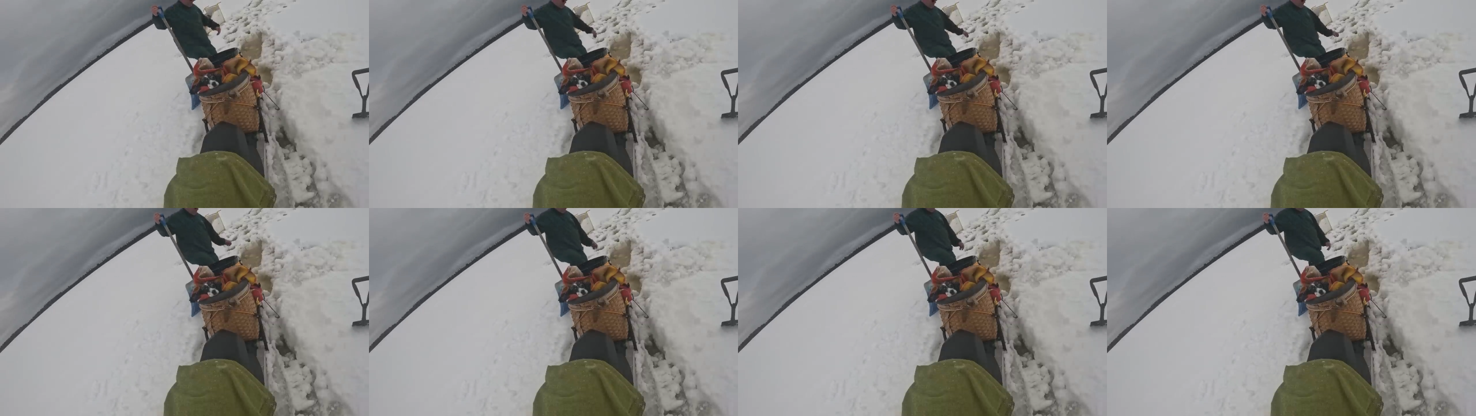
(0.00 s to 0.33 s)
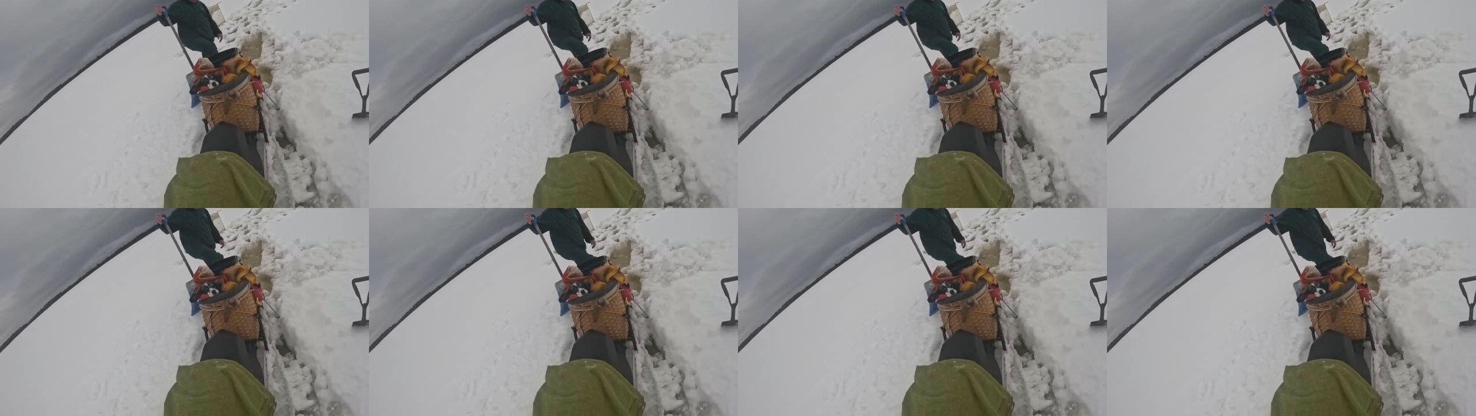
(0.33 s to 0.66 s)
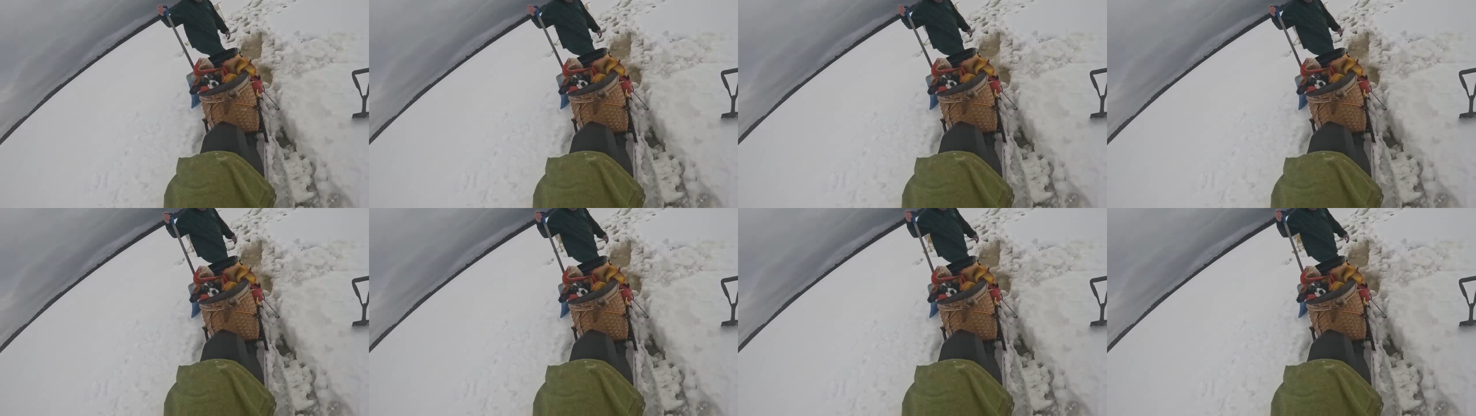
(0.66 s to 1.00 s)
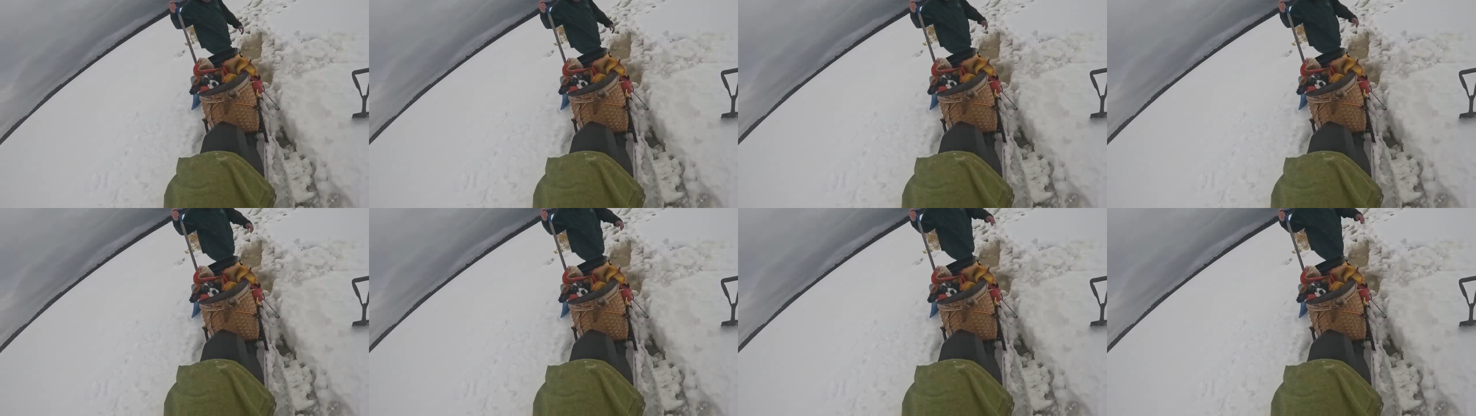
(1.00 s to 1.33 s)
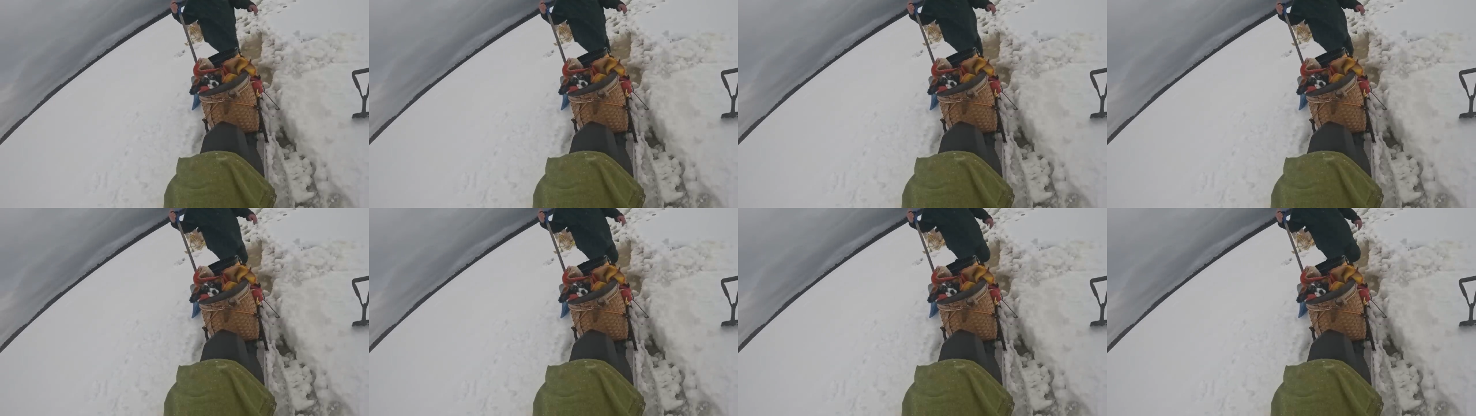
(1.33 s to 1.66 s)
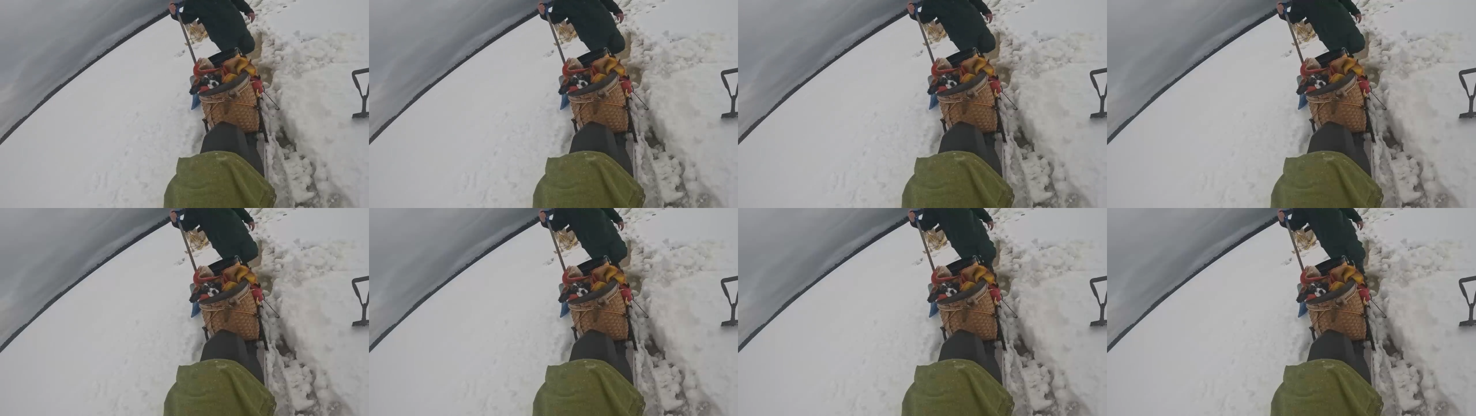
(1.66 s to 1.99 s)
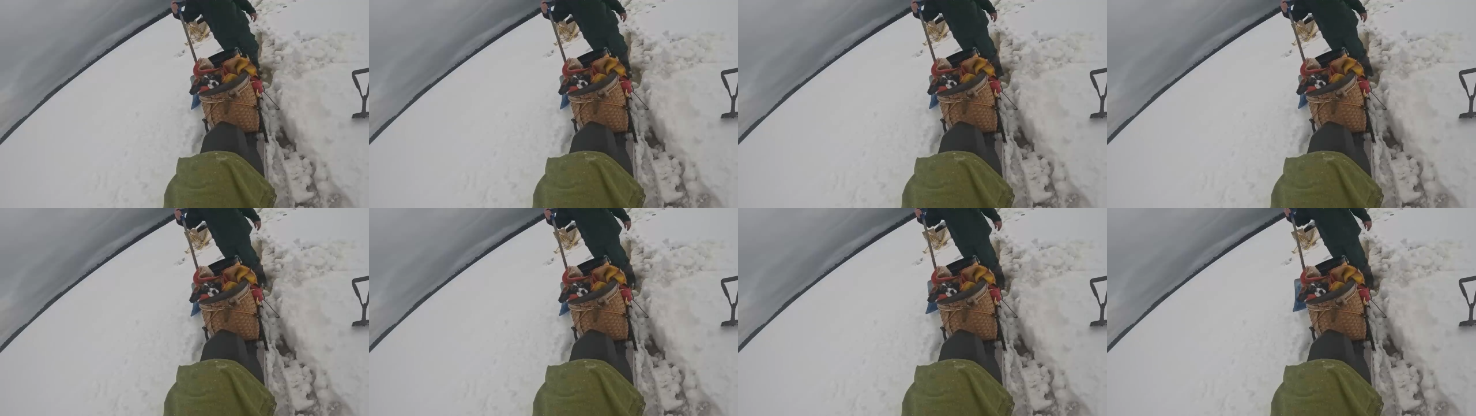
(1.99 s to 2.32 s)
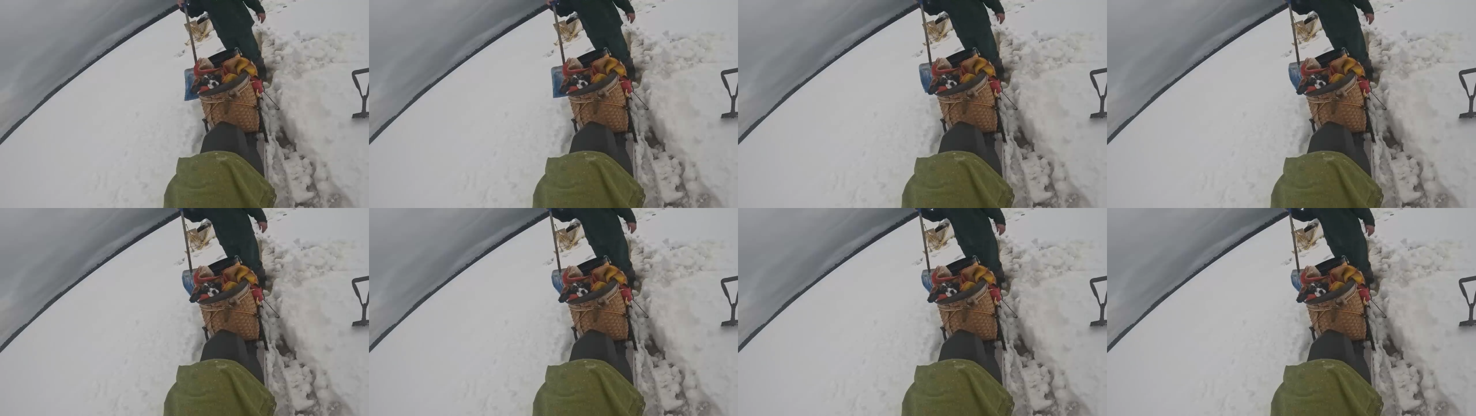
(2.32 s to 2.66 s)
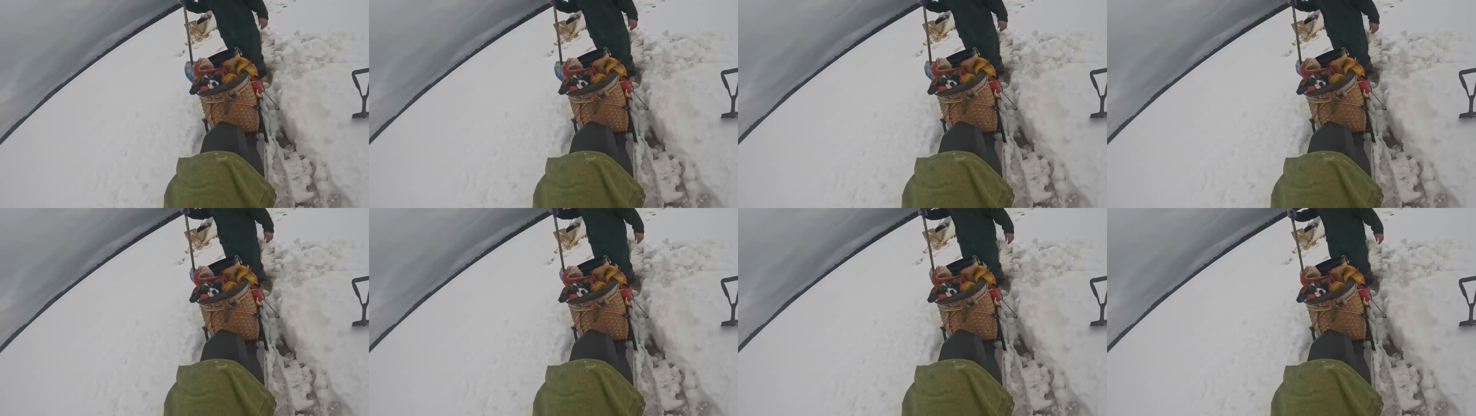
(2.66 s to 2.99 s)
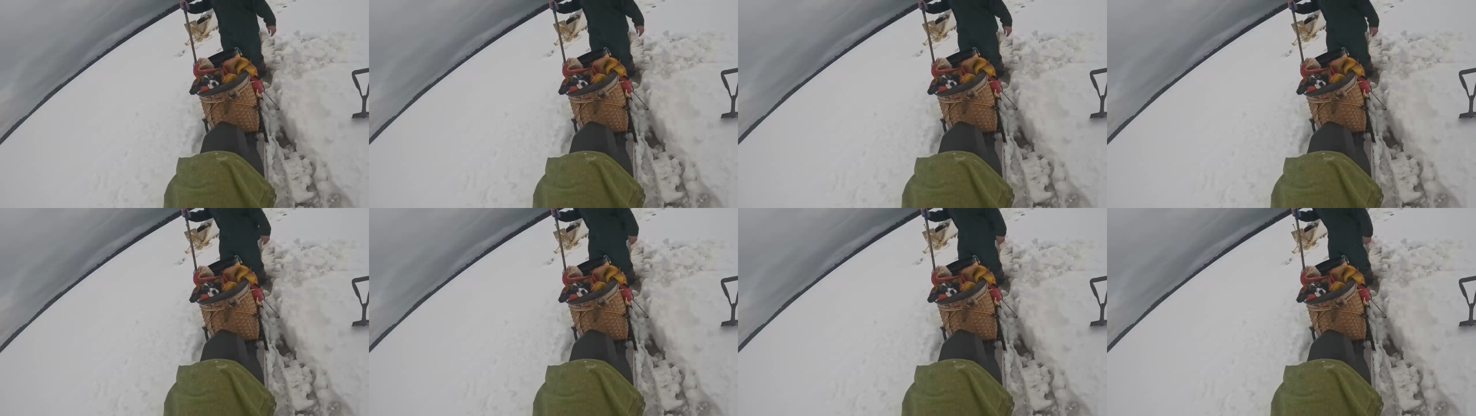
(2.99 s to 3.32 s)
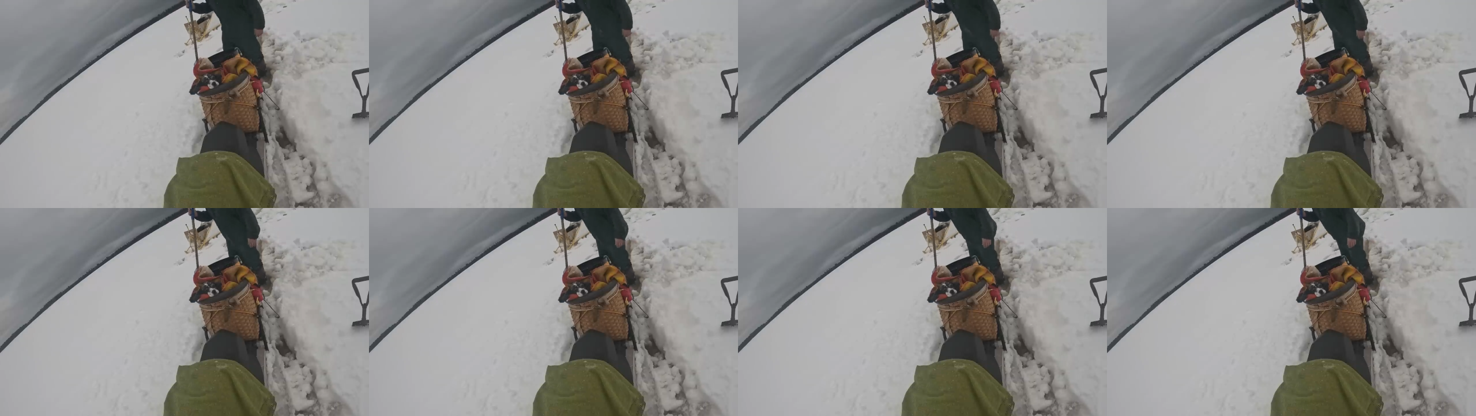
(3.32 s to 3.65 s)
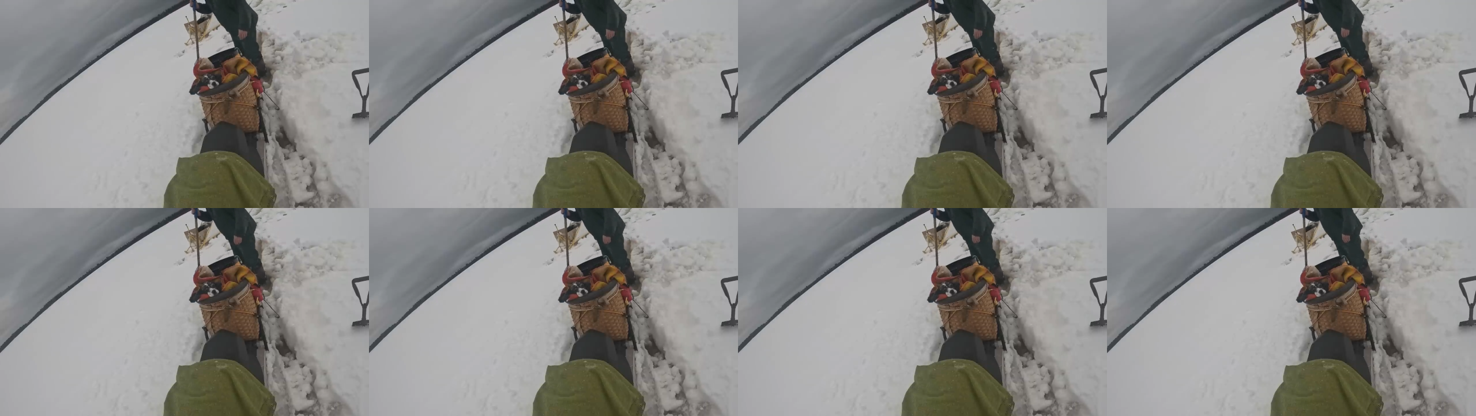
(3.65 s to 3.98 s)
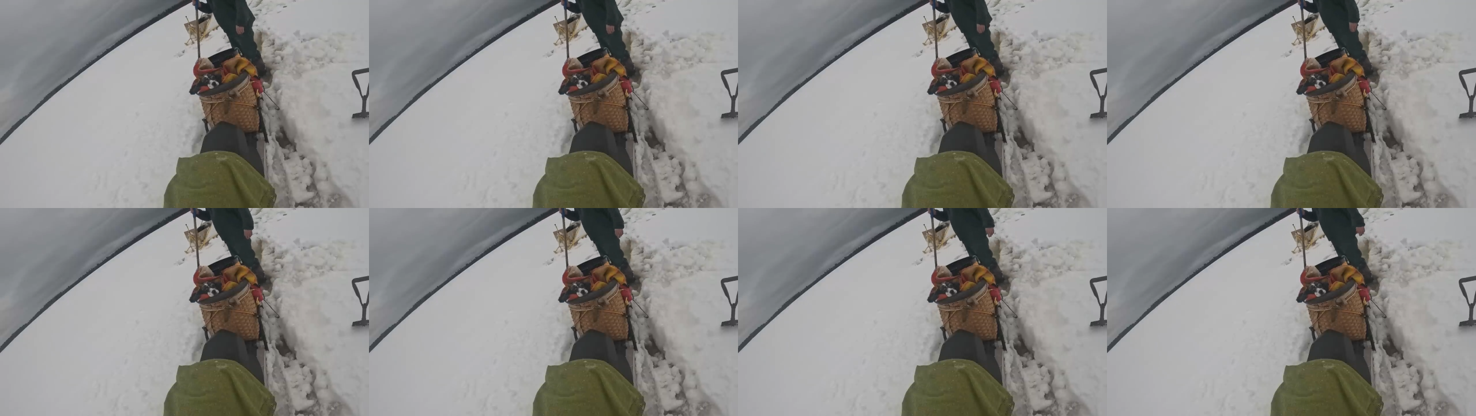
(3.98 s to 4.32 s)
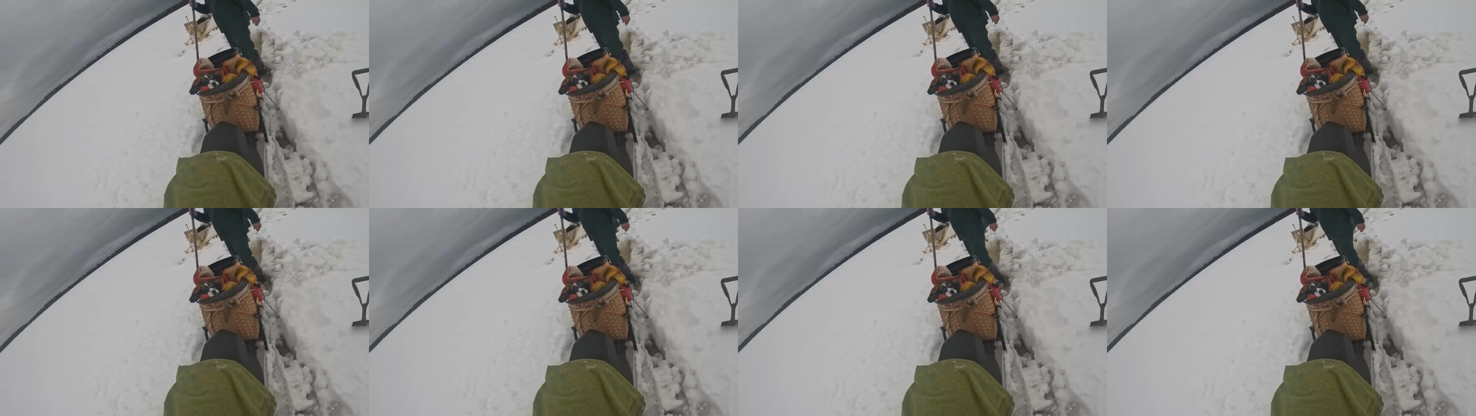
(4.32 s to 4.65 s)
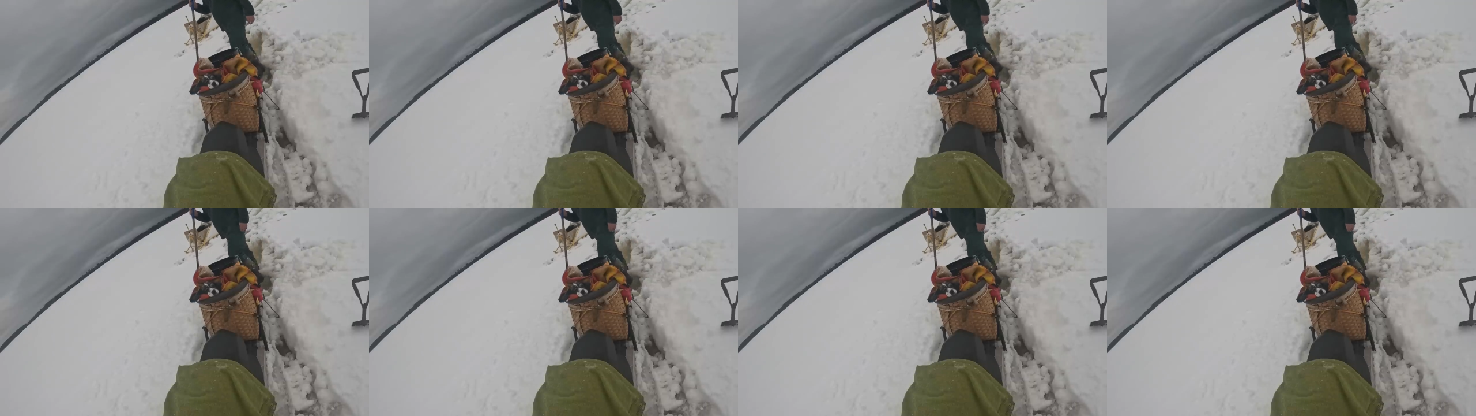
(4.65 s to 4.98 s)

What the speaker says: Nobody's mouth can be seen.